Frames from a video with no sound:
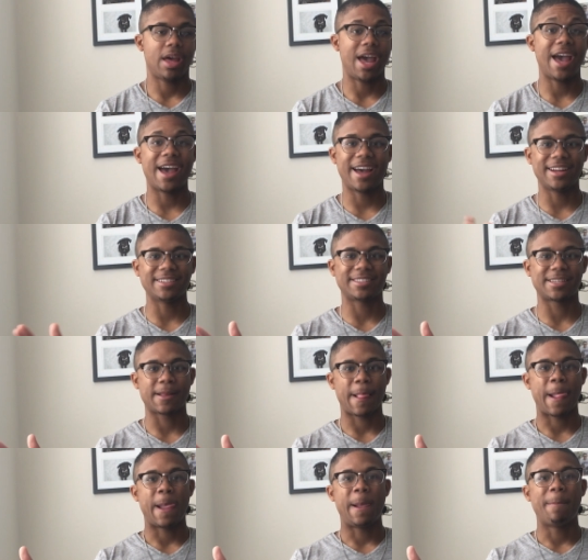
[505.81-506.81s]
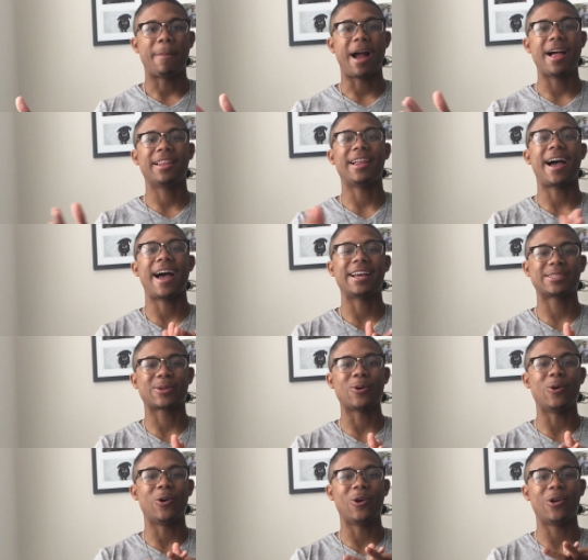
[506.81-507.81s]
And my last
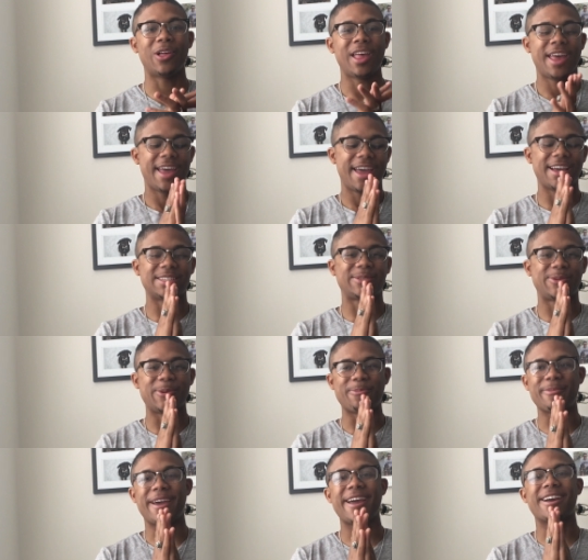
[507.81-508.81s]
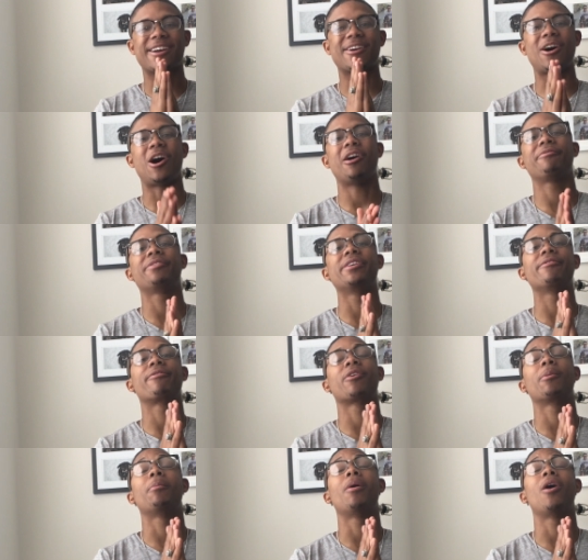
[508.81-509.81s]
goal is to make coffee
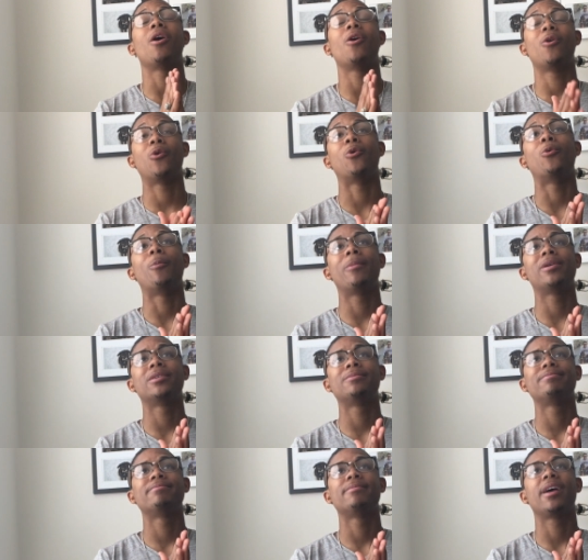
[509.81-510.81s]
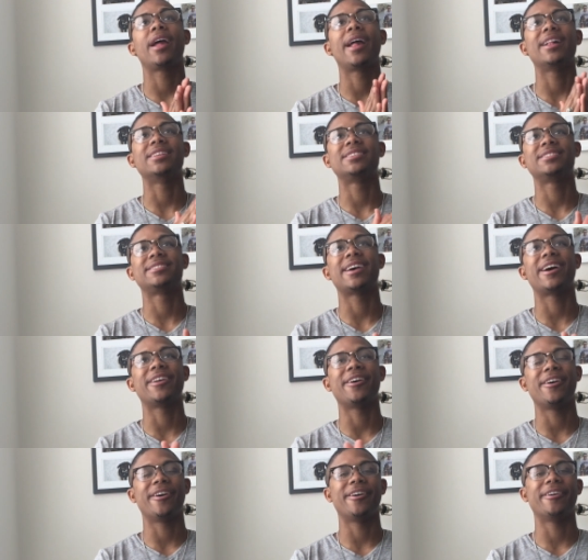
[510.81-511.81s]
from home instead
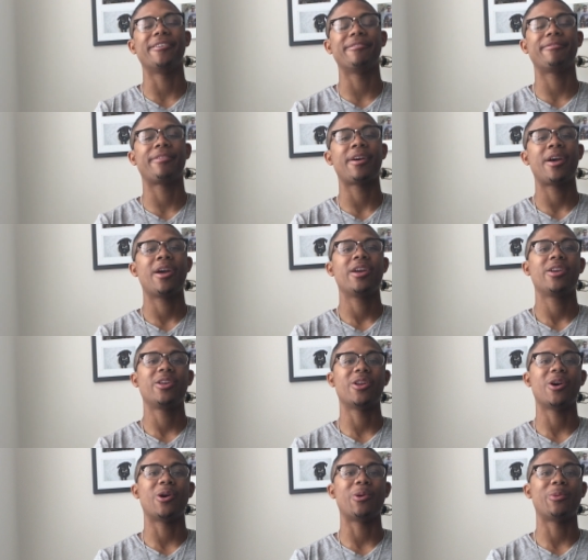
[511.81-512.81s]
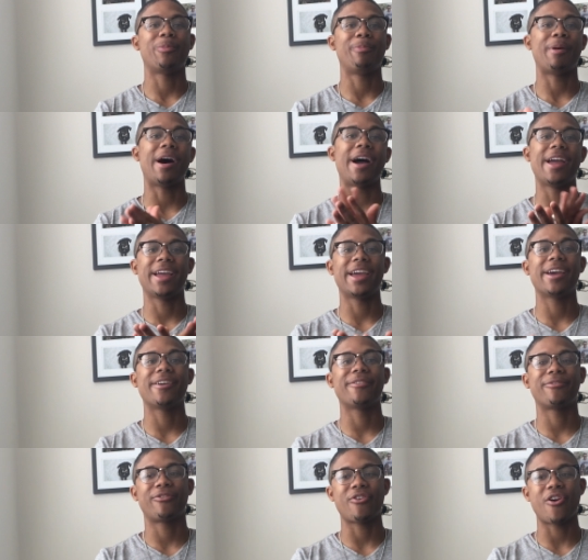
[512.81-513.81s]
of, you know, buying
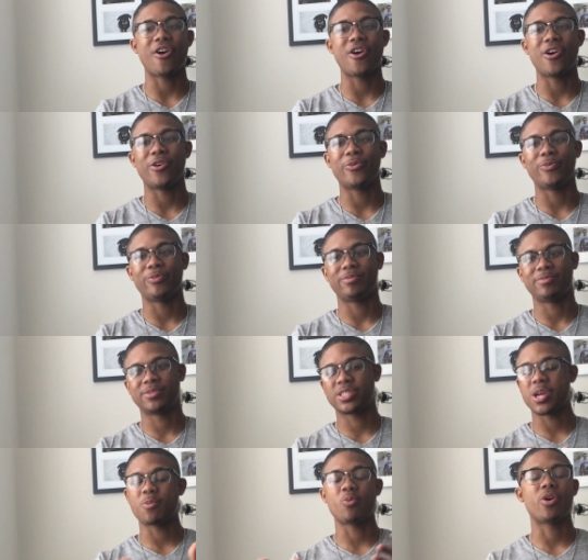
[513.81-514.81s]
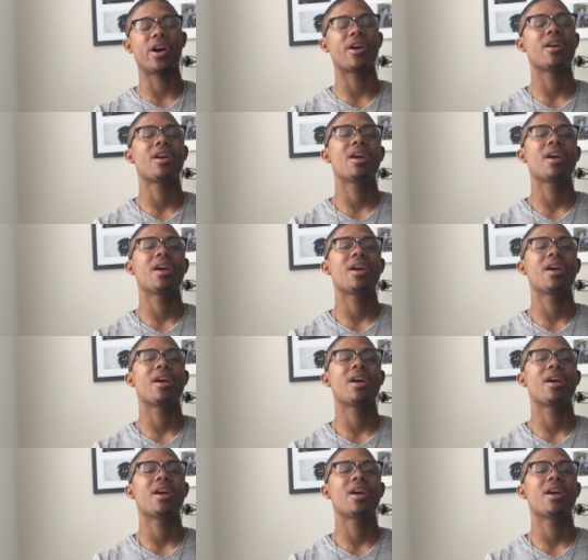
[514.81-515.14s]
it from somewhere.